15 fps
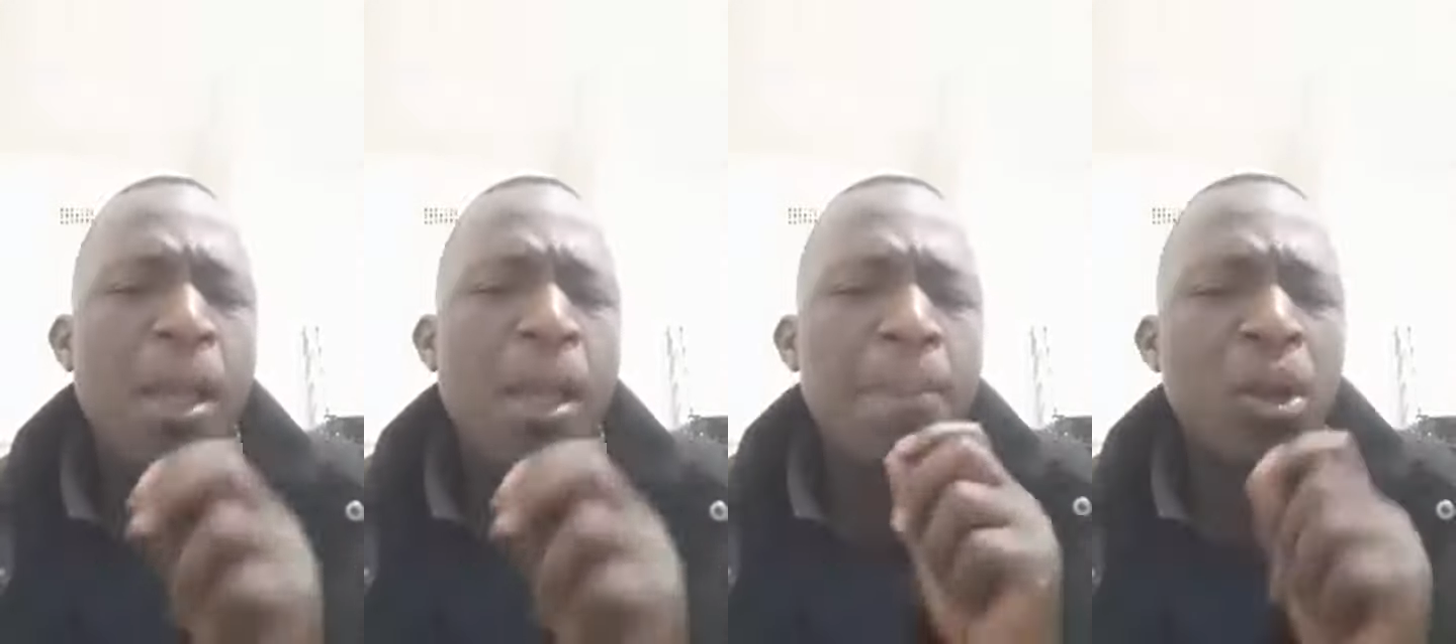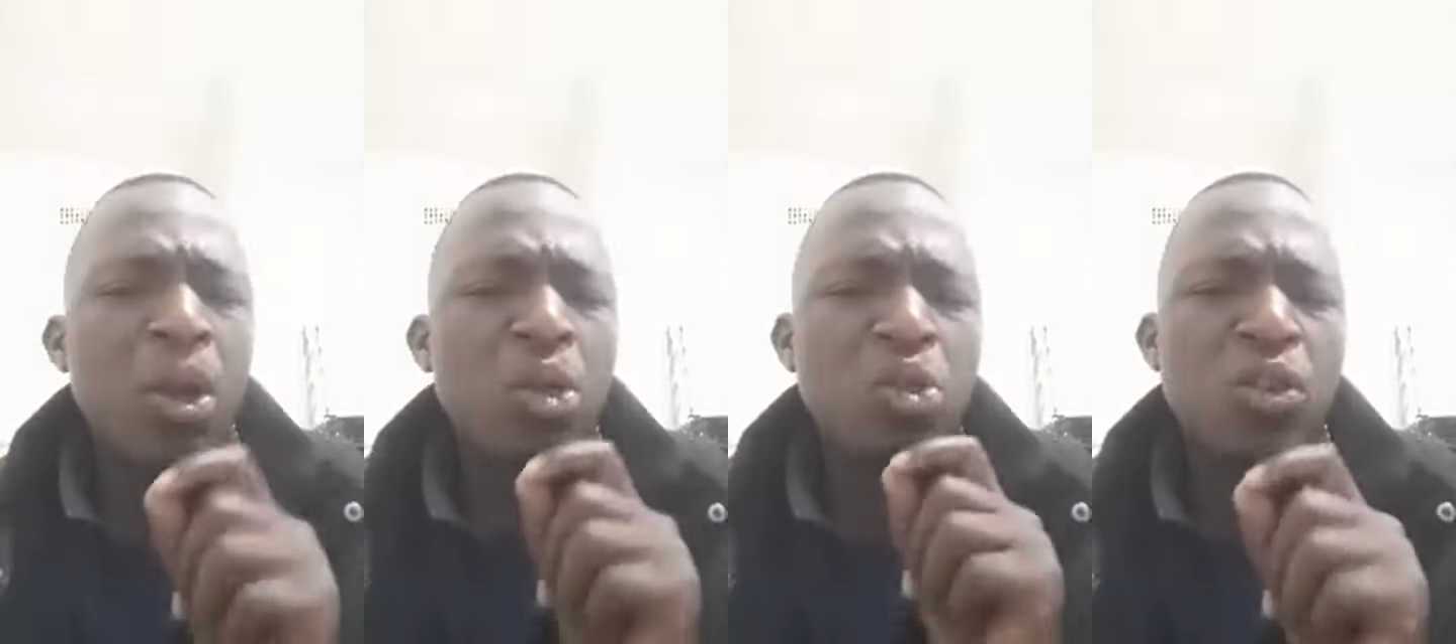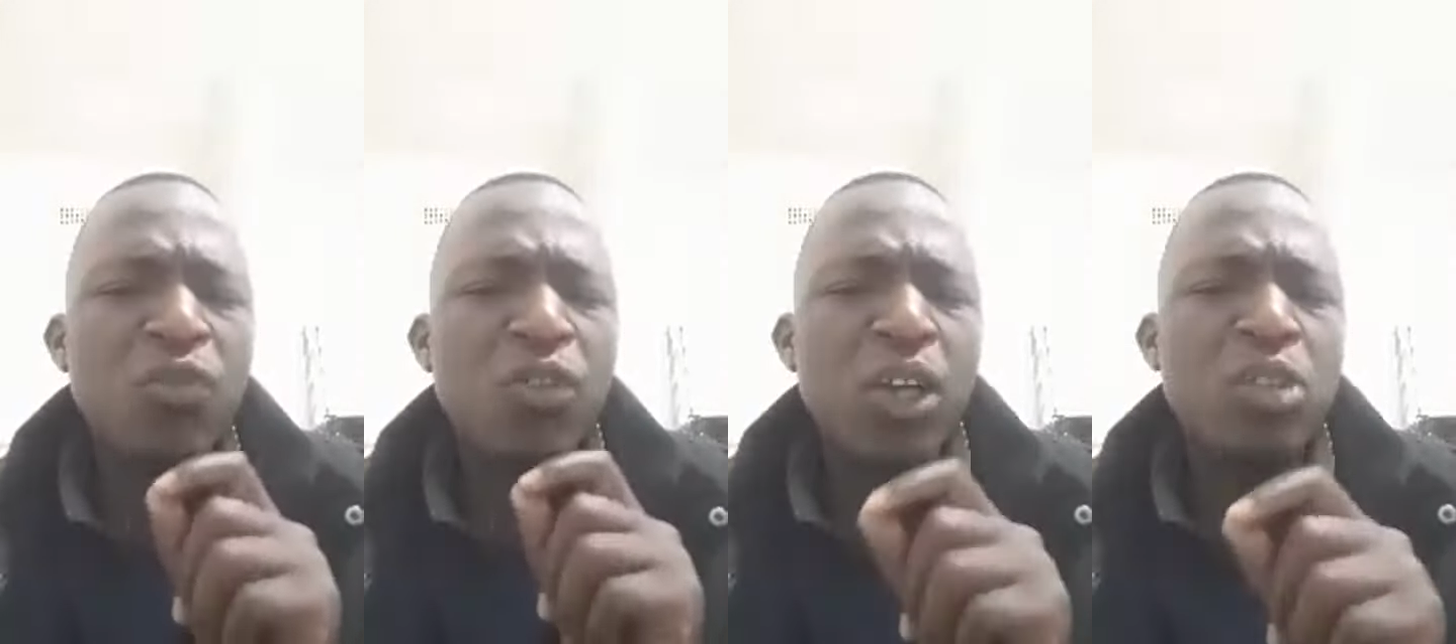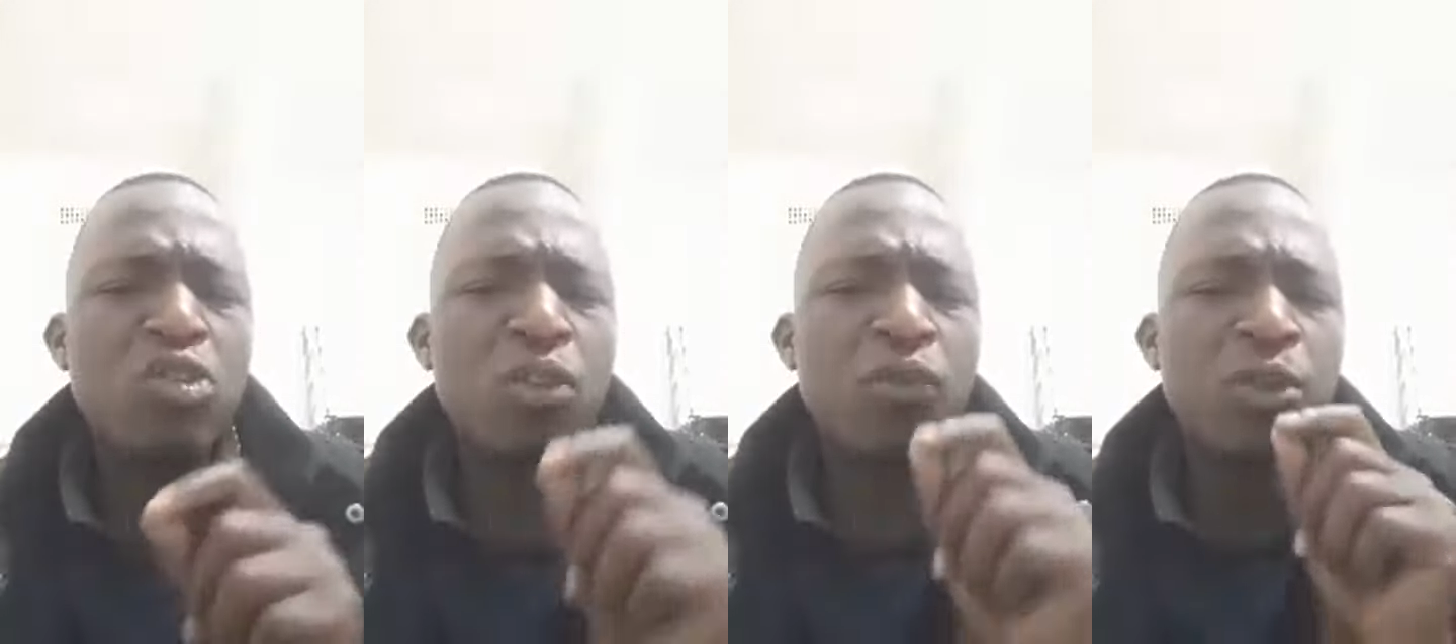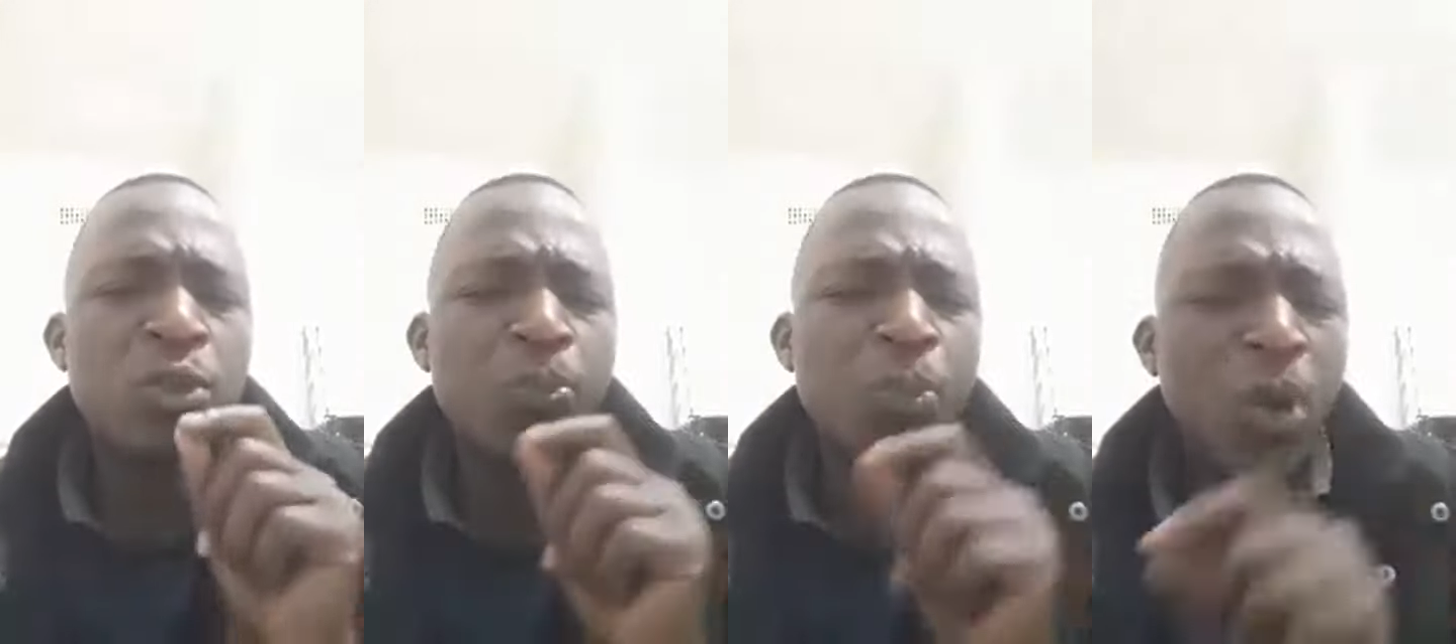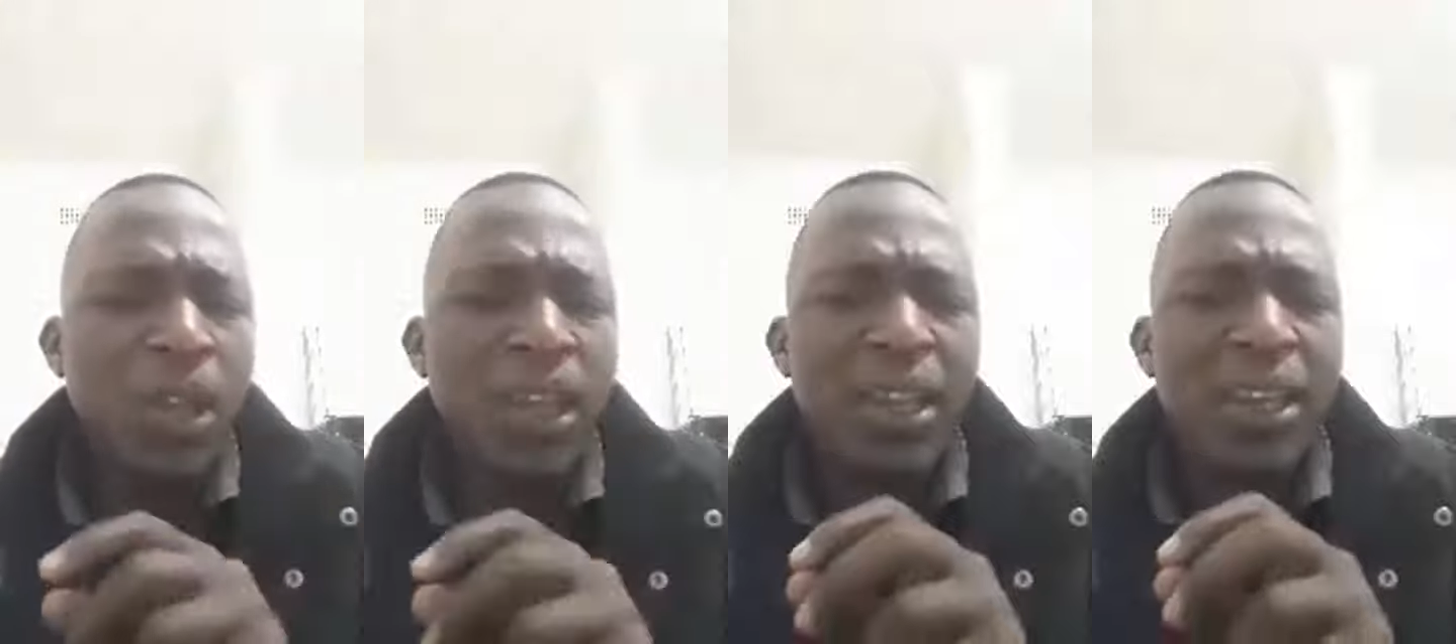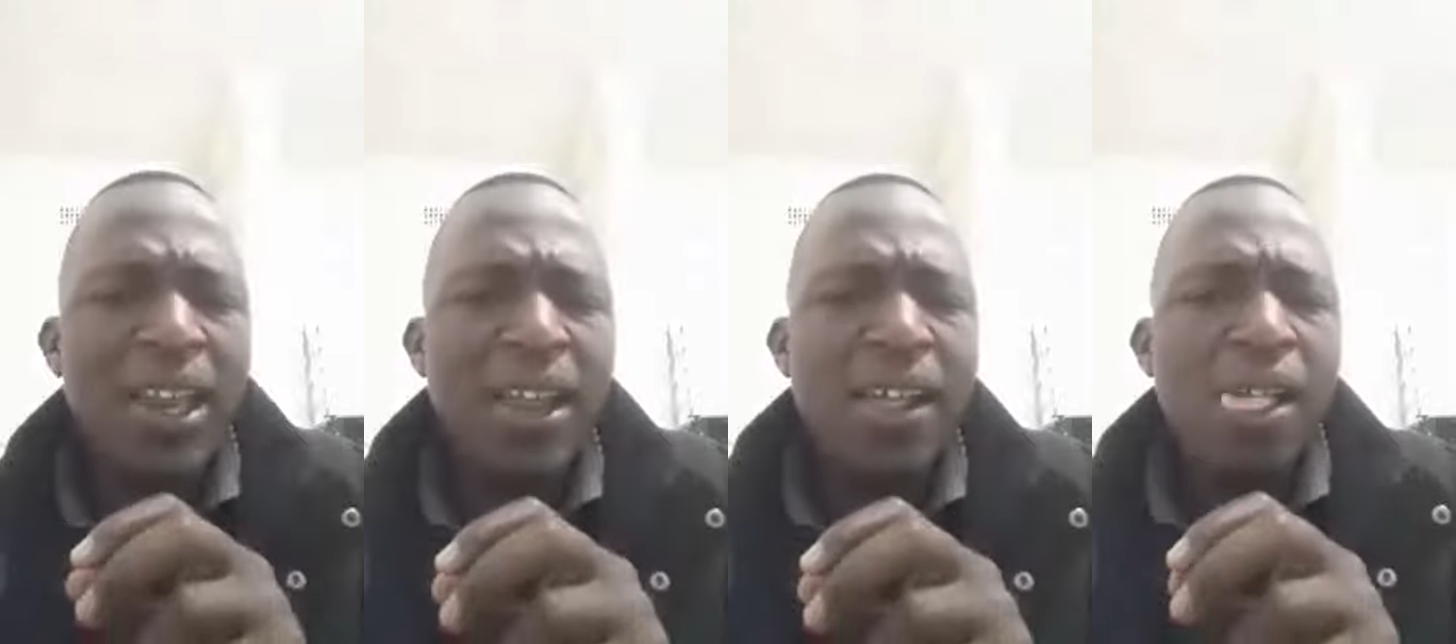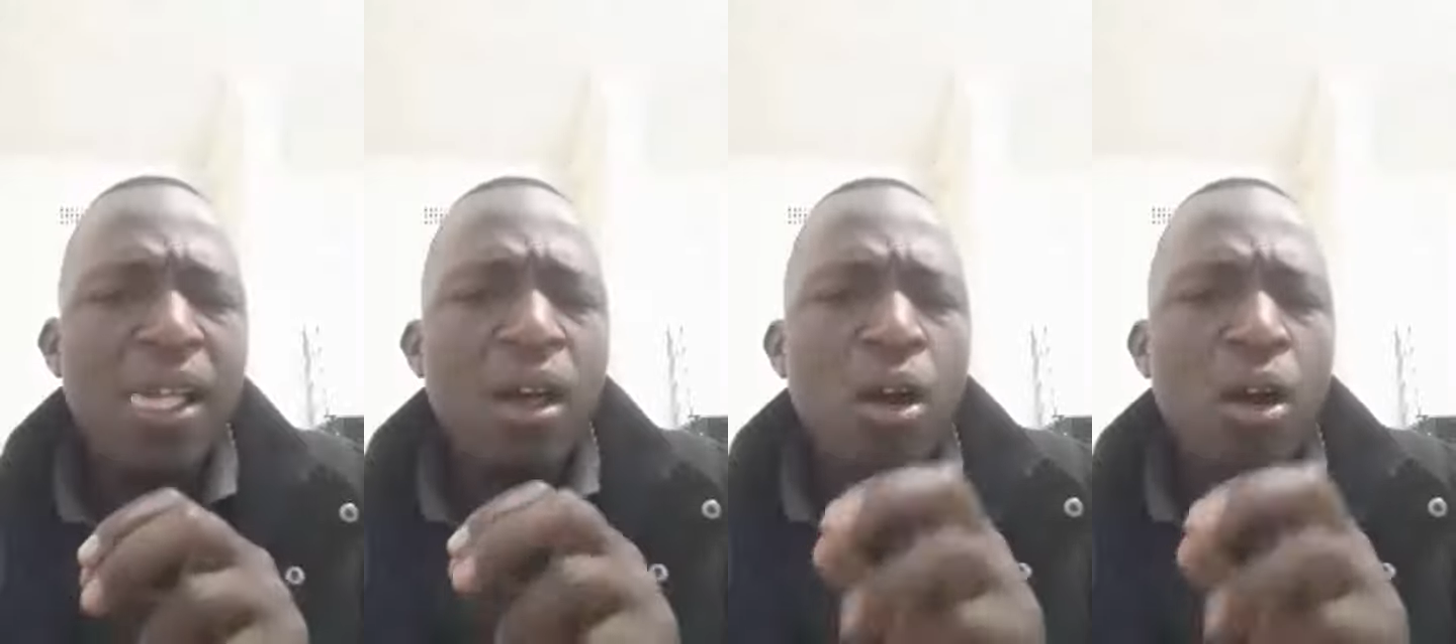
because of what you have spoken